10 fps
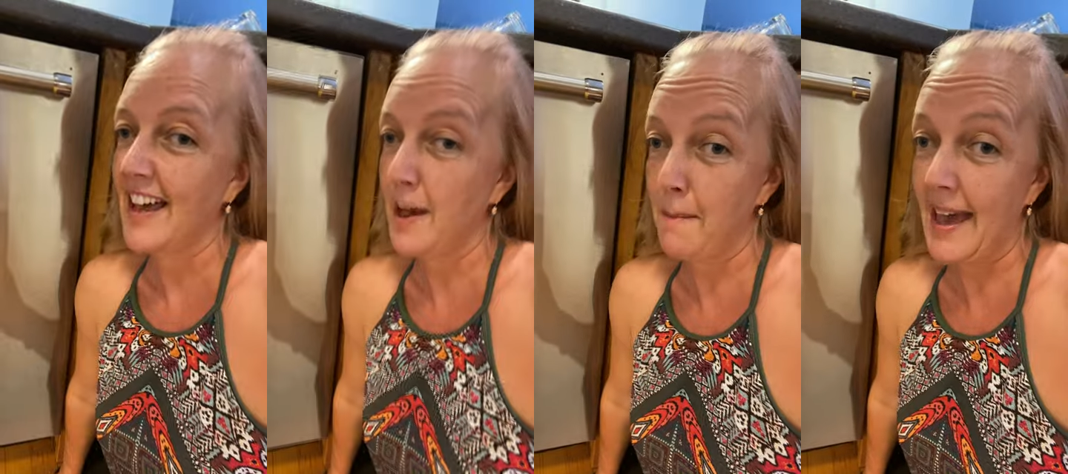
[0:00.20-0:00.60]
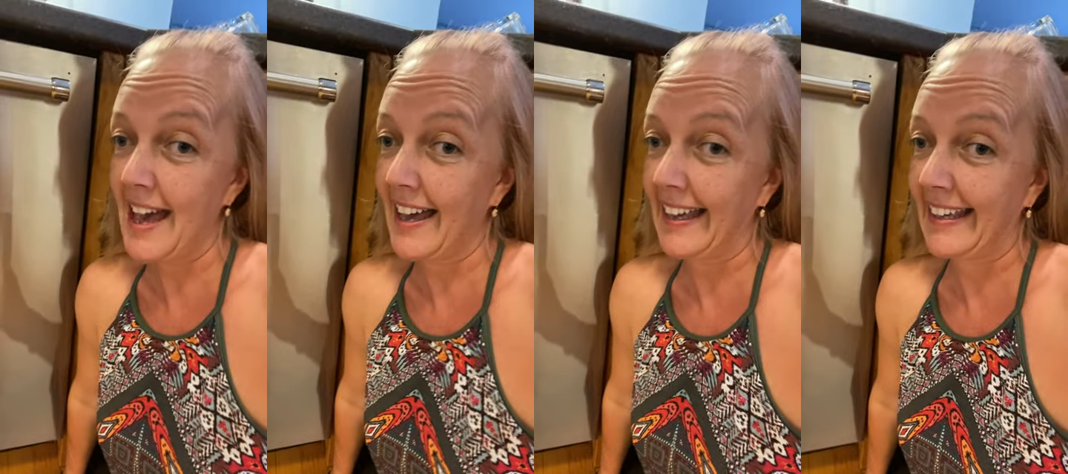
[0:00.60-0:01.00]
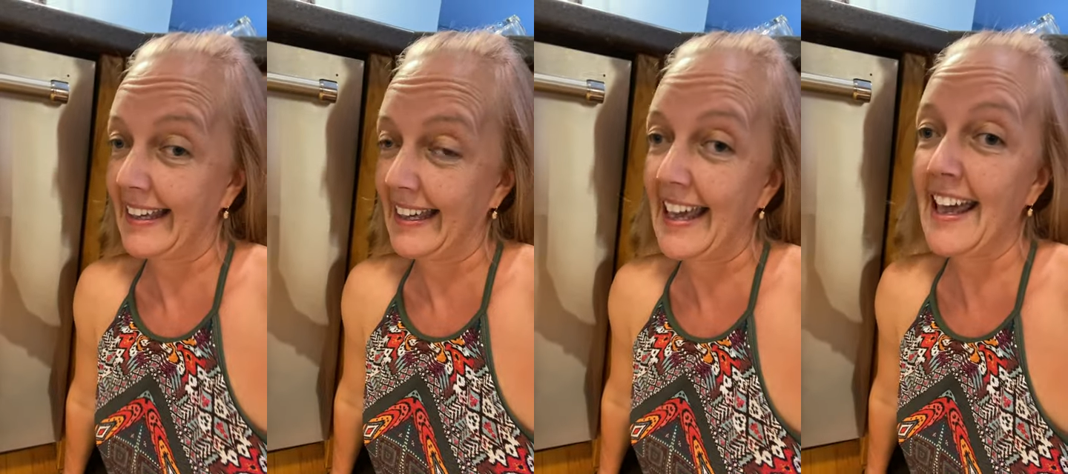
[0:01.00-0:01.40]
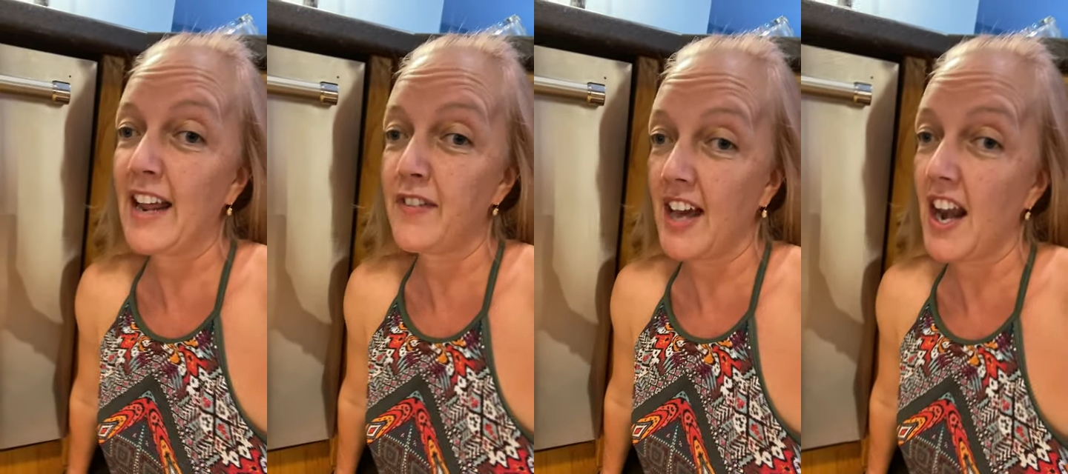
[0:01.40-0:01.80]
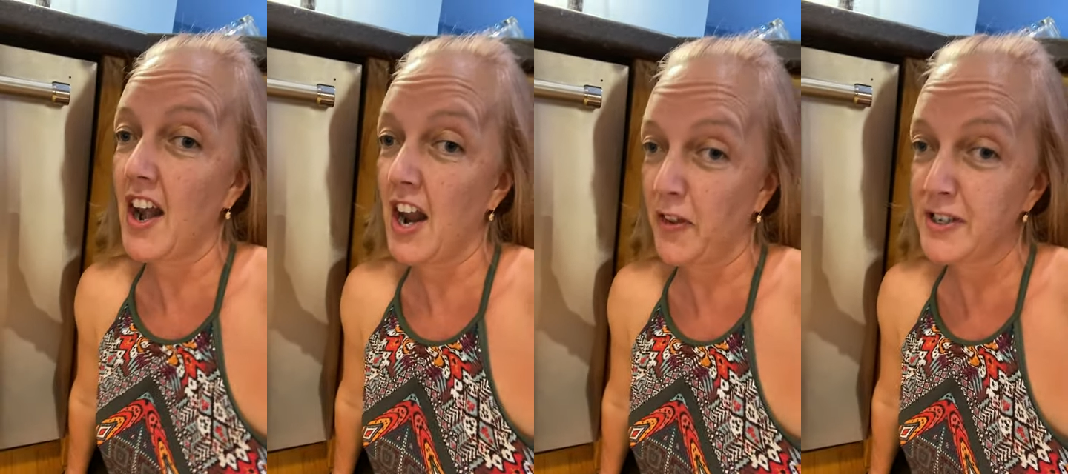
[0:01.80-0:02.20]
I'm back, and I've got
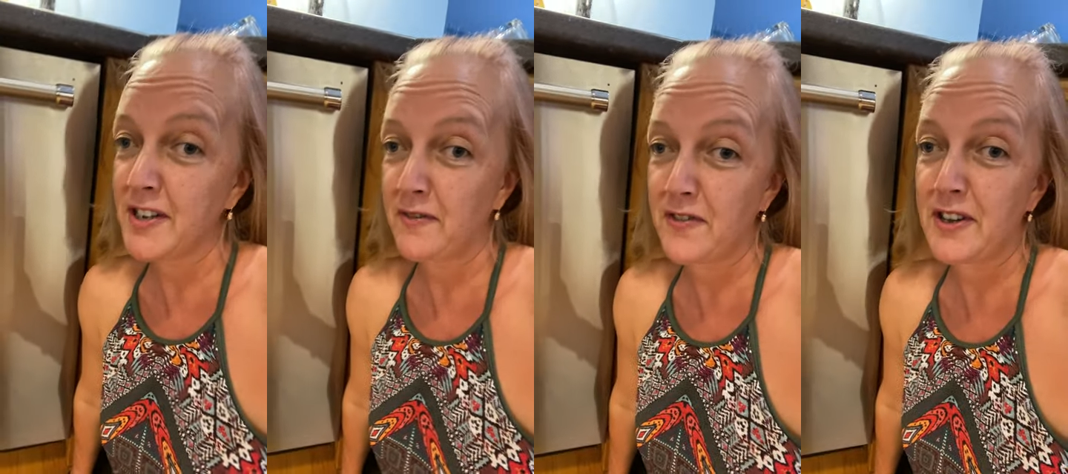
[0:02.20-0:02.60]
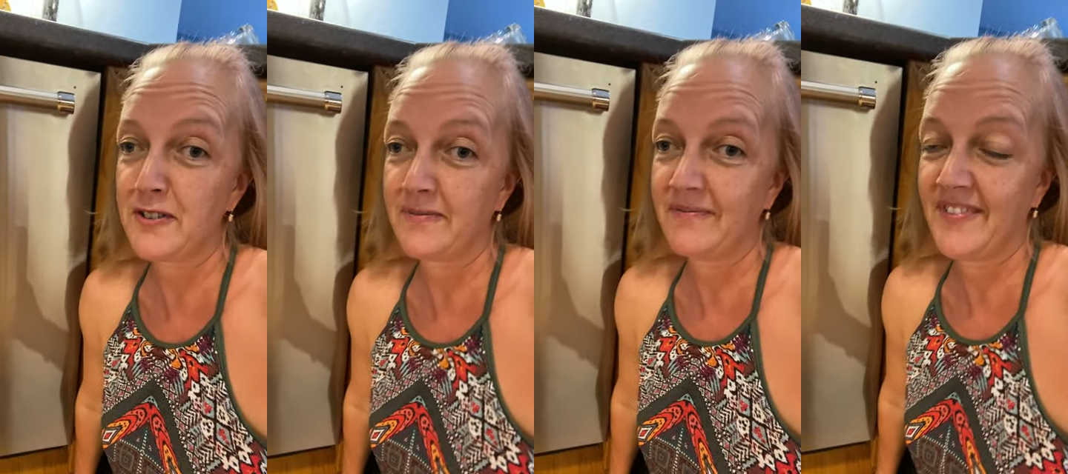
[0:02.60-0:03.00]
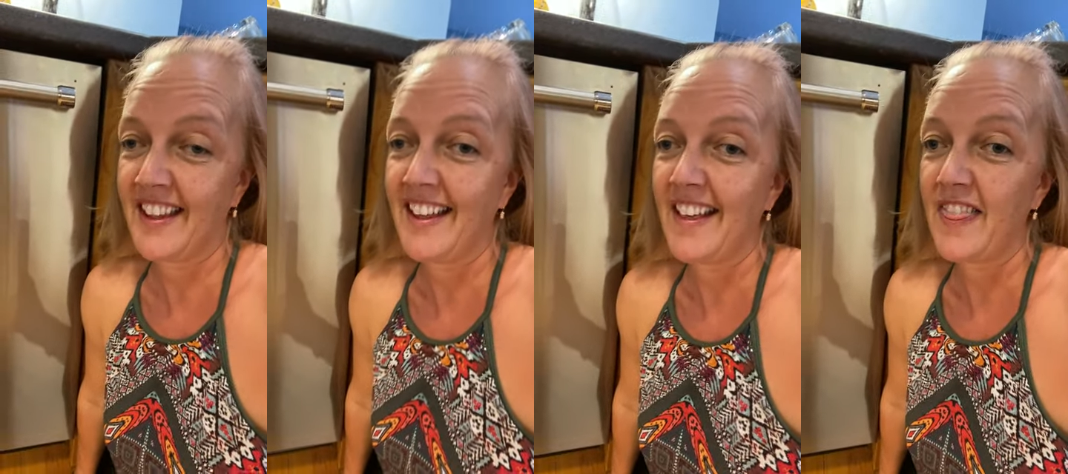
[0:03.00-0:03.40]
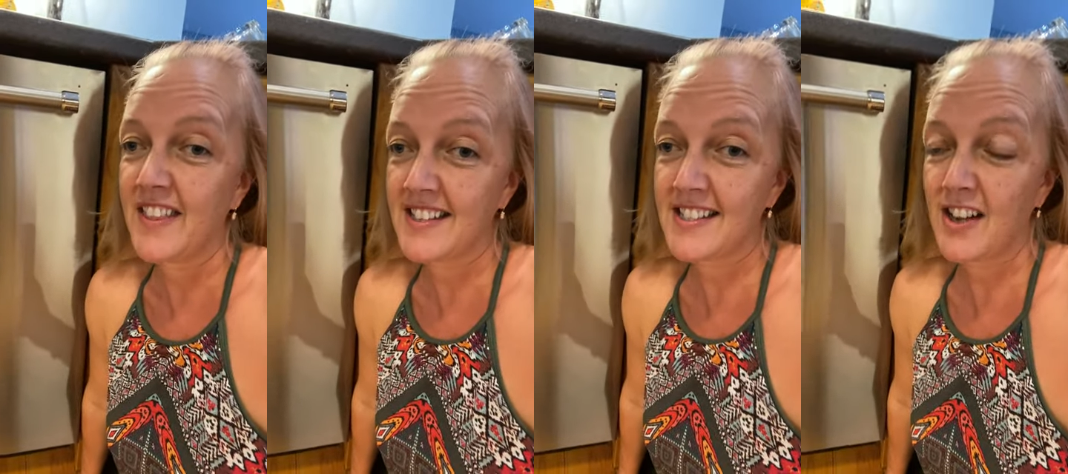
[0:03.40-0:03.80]
another tip for you. This